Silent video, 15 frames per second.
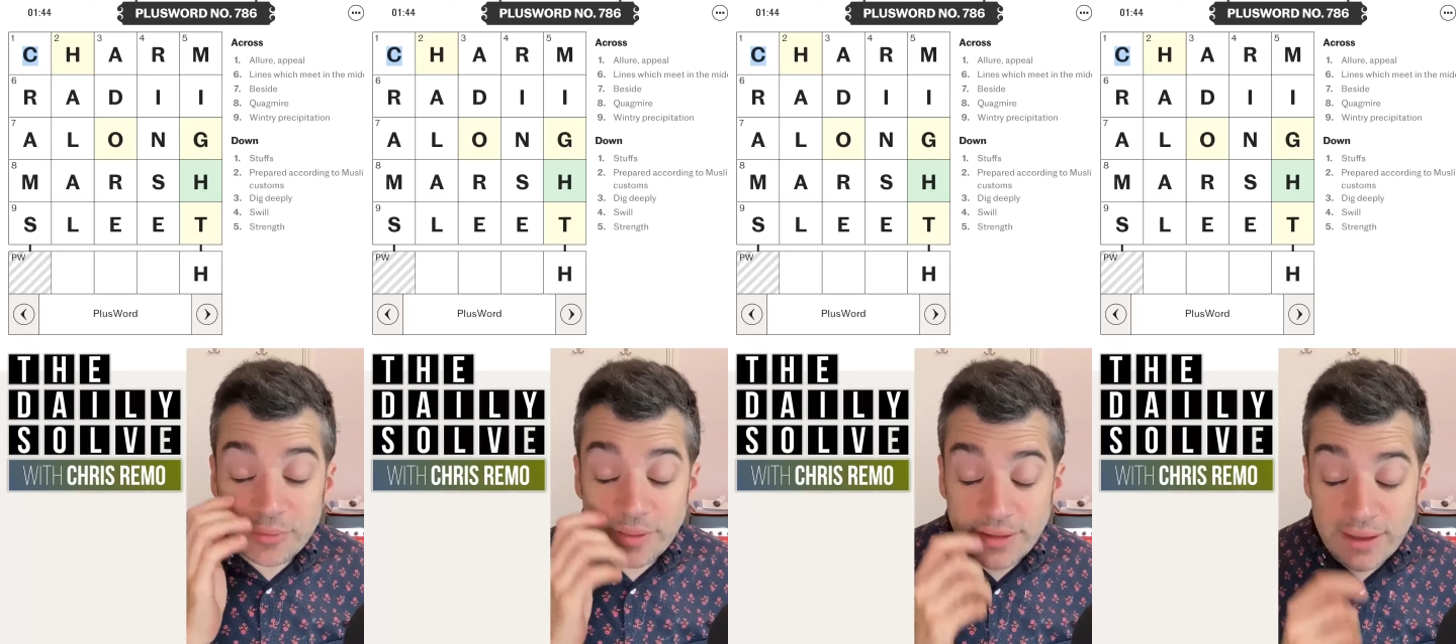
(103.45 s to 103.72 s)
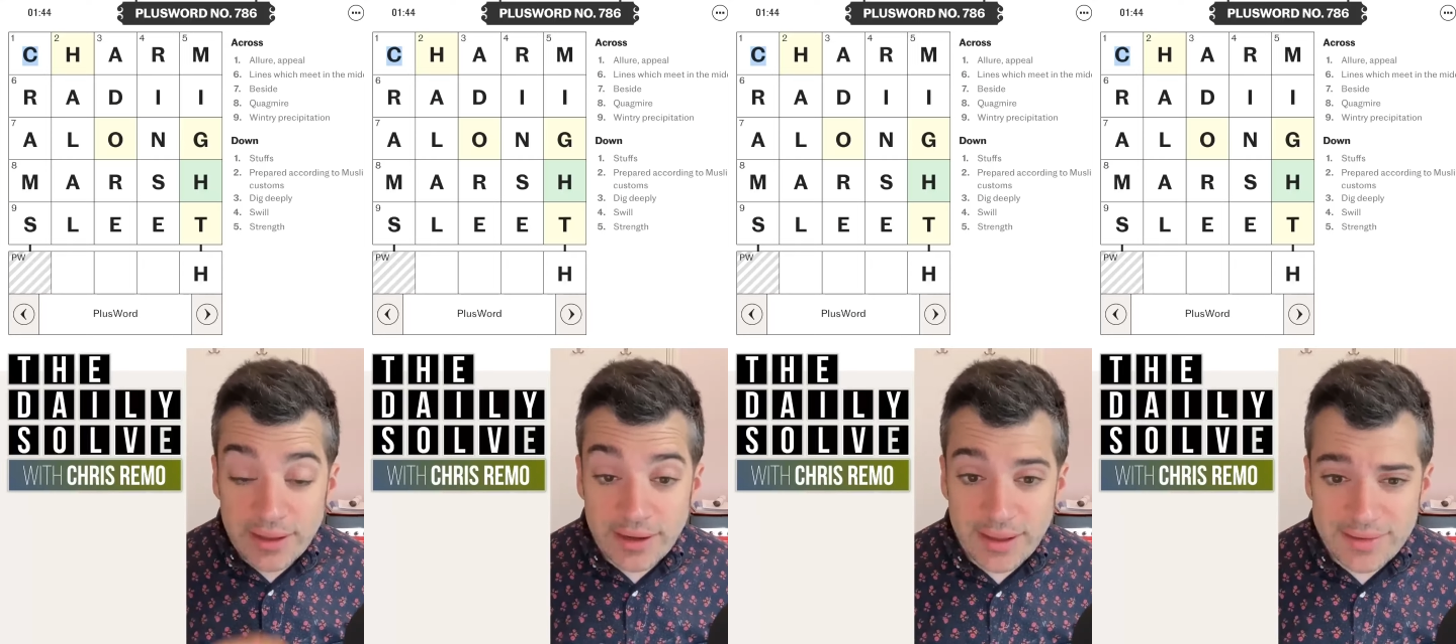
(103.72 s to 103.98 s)
but
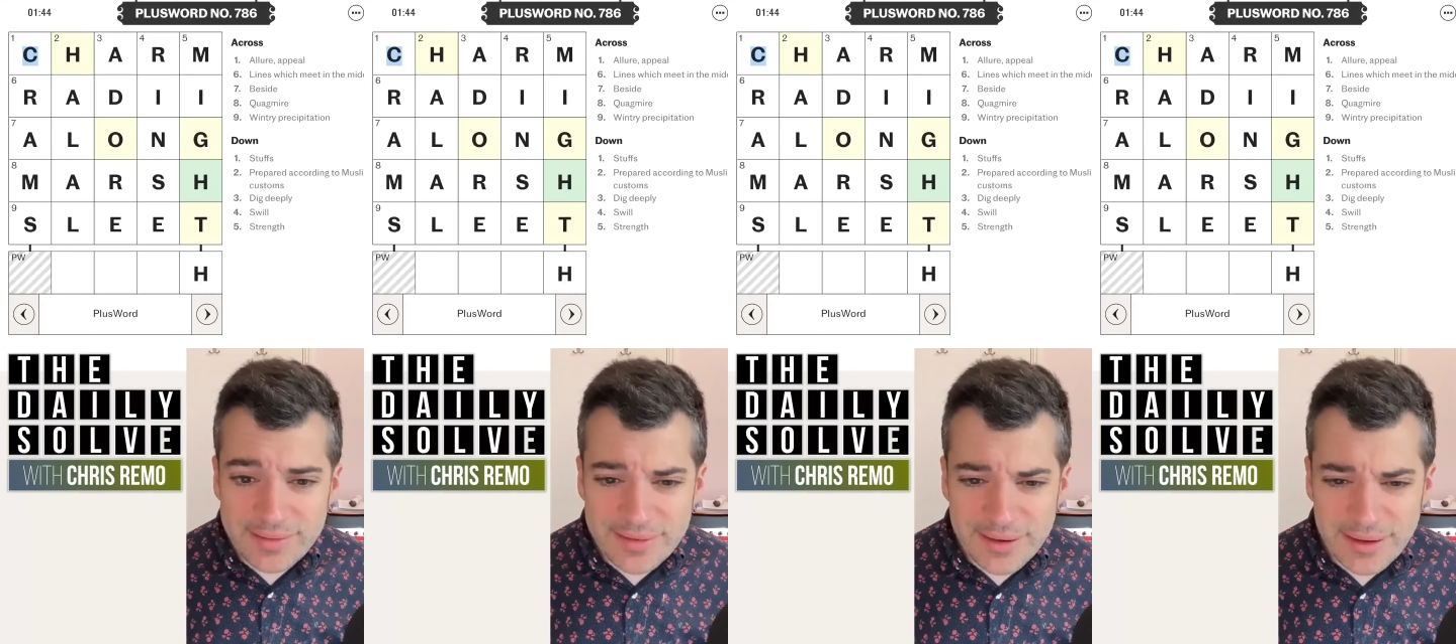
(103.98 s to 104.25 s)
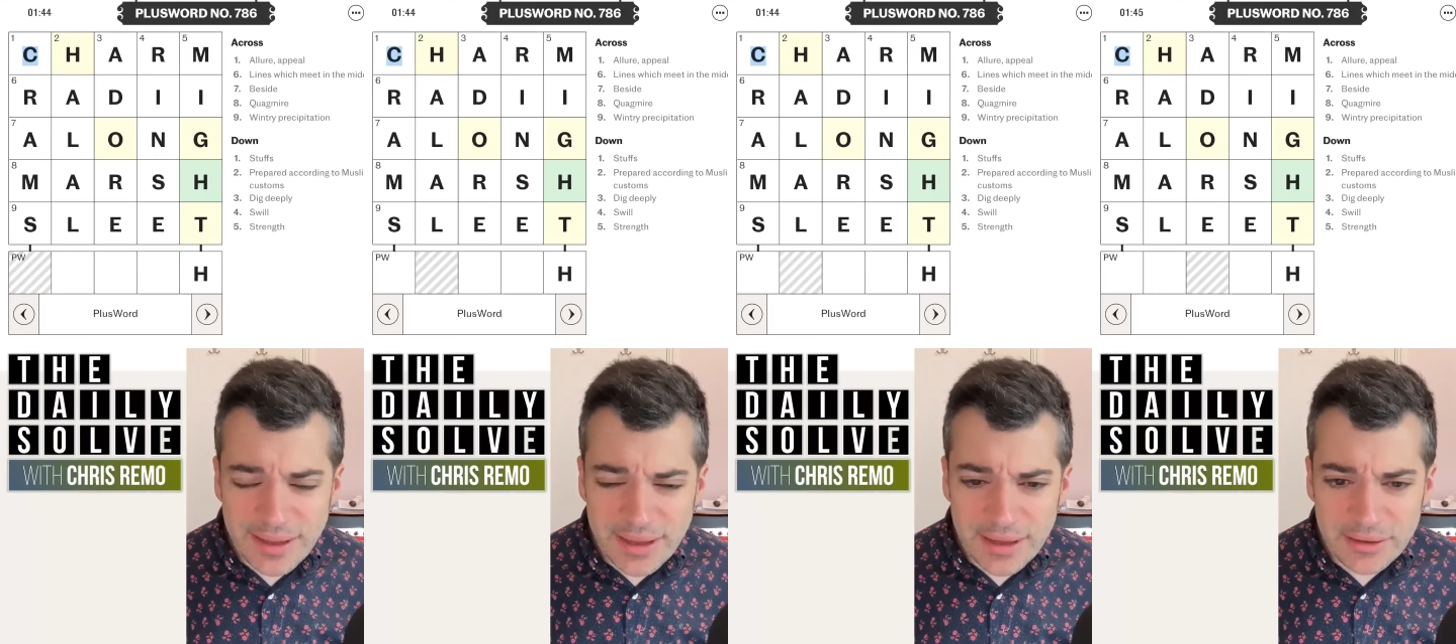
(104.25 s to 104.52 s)
the, it ends in
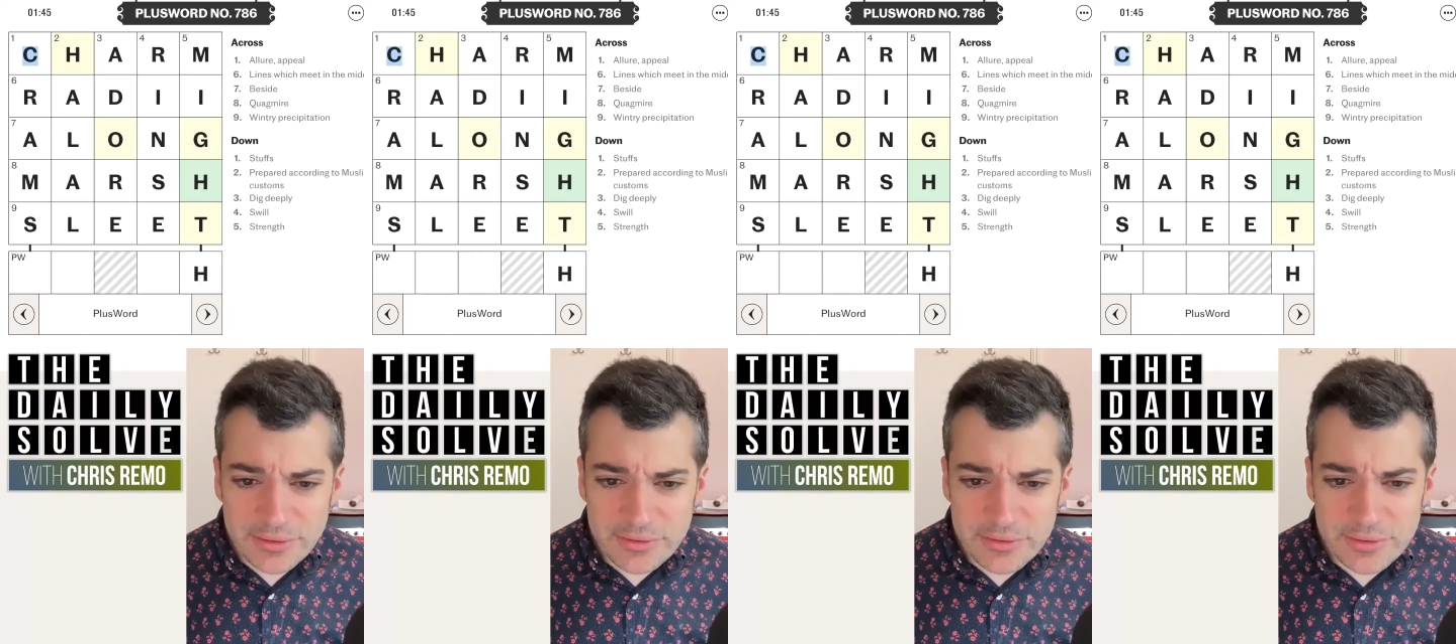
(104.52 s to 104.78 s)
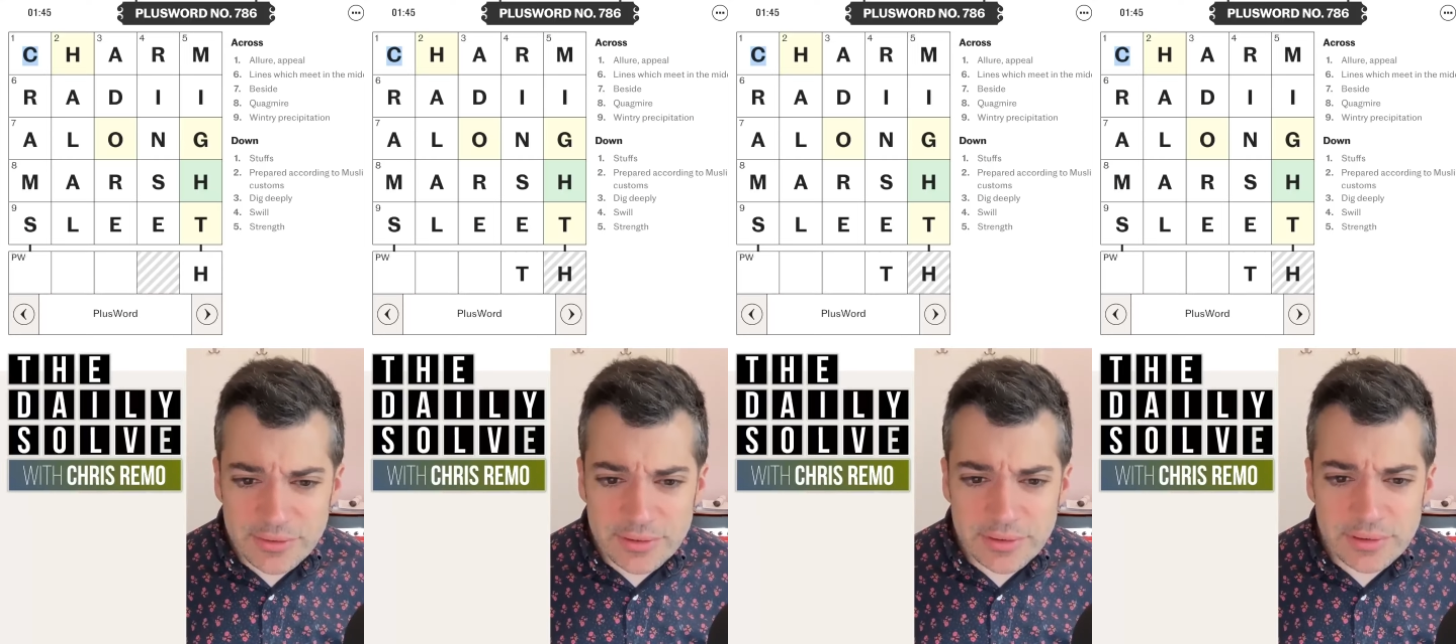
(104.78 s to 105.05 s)
an
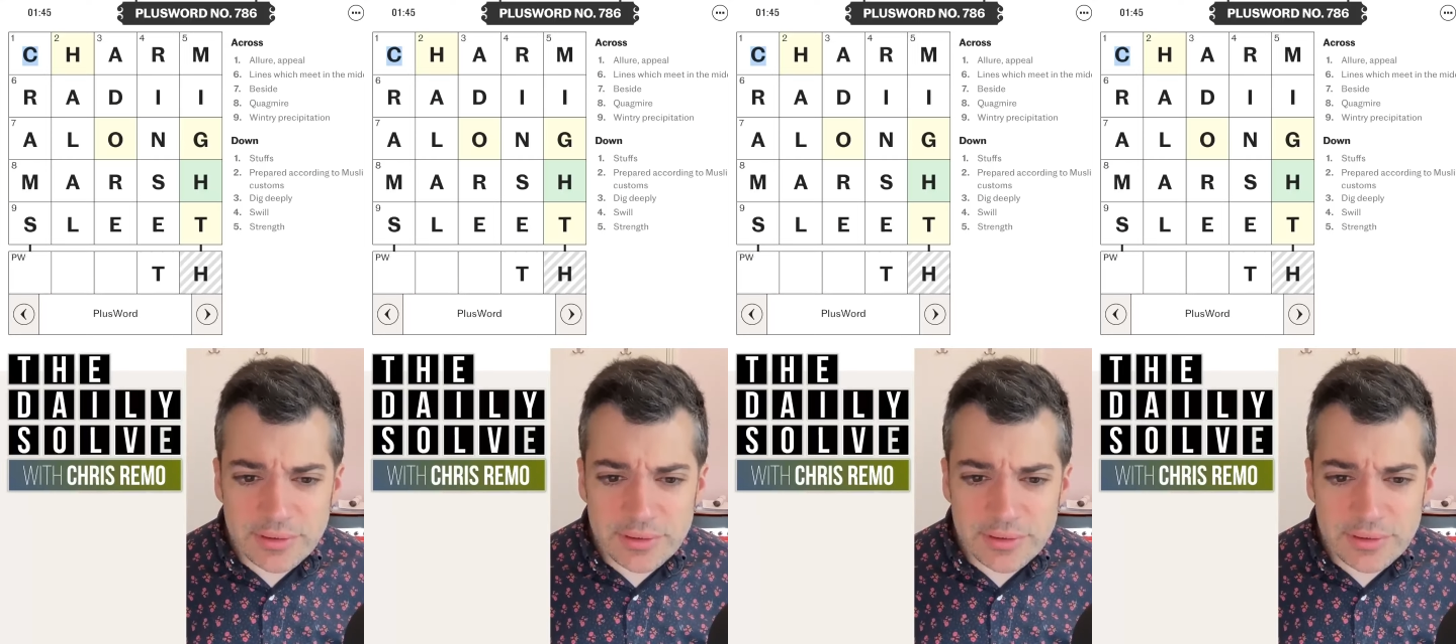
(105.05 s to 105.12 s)
H.